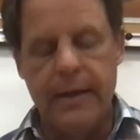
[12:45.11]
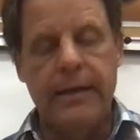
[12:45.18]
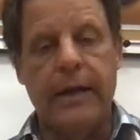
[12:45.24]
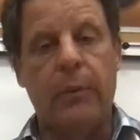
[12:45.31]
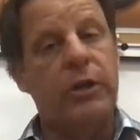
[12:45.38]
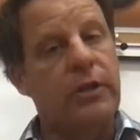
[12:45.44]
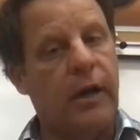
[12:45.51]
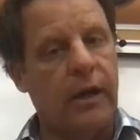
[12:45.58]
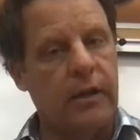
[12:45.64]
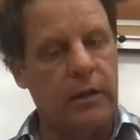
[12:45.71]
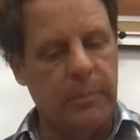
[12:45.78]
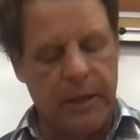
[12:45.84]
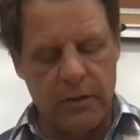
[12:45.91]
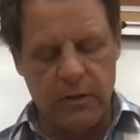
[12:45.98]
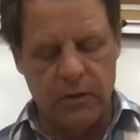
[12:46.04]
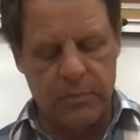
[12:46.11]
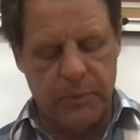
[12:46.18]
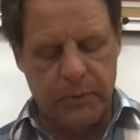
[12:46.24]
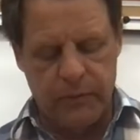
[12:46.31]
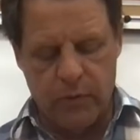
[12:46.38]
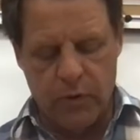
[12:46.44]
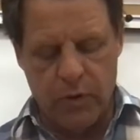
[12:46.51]
Now, we talked about this
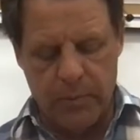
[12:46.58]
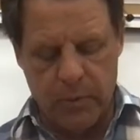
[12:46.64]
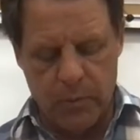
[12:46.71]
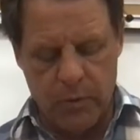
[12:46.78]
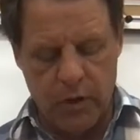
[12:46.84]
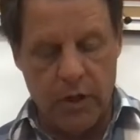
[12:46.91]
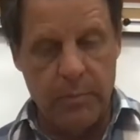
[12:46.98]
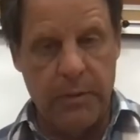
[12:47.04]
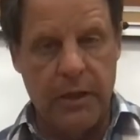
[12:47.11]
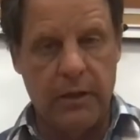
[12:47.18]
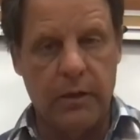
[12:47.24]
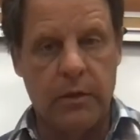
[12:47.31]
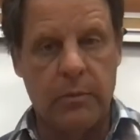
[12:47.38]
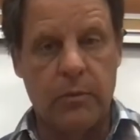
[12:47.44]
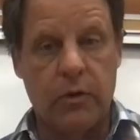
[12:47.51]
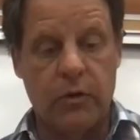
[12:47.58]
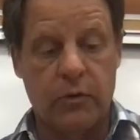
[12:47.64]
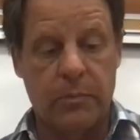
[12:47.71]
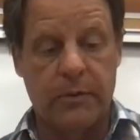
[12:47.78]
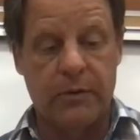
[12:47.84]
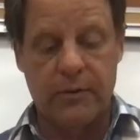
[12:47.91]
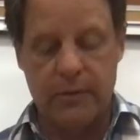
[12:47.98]
before, but we're going to be a little more
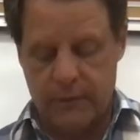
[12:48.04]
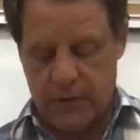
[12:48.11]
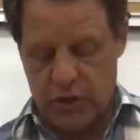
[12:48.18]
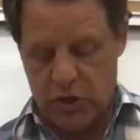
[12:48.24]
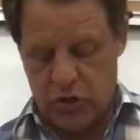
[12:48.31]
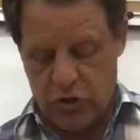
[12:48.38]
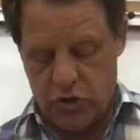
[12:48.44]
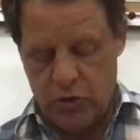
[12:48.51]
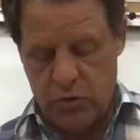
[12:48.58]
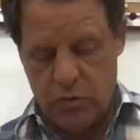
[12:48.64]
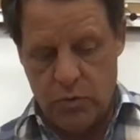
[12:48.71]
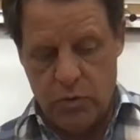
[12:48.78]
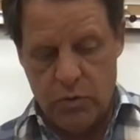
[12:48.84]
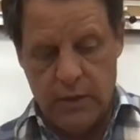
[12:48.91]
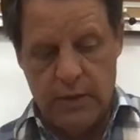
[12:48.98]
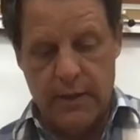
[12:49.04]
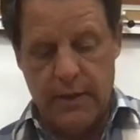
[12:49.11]
specific to